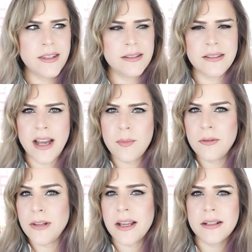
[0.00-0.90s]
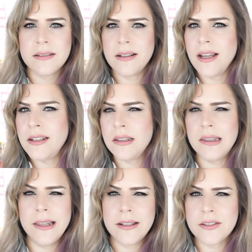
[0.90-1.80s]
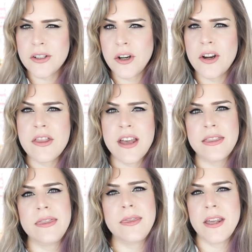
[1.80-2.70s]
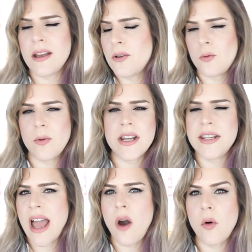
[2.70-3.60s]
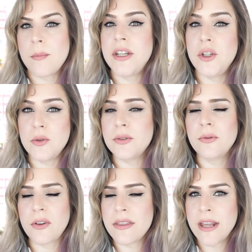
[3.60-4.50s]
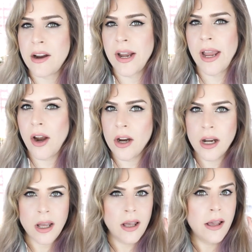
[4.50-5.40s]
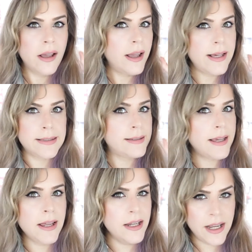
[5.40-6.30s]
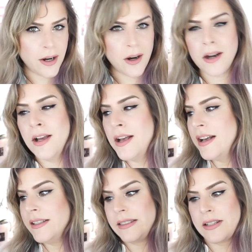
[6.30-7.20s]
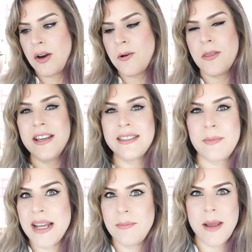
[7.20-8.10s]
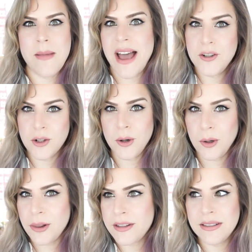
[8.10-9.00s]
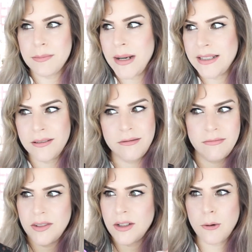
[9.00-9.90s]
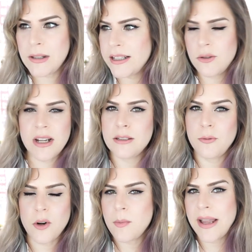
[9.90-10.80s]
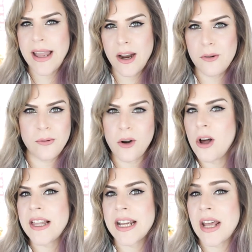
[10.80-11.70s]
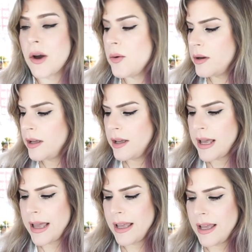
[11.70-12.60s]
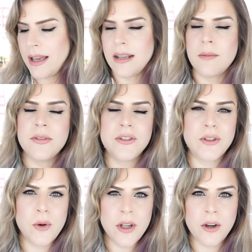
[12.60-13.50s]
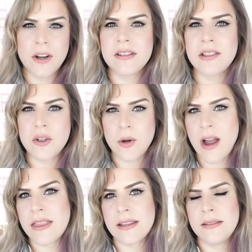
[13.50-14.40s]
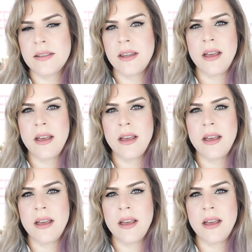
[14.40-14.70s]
this type of like an elixir that the Red Yao women use for their hair. It's in here. So this might be magical. This might totally transform my hair for all I know. And I'm so curious to try this.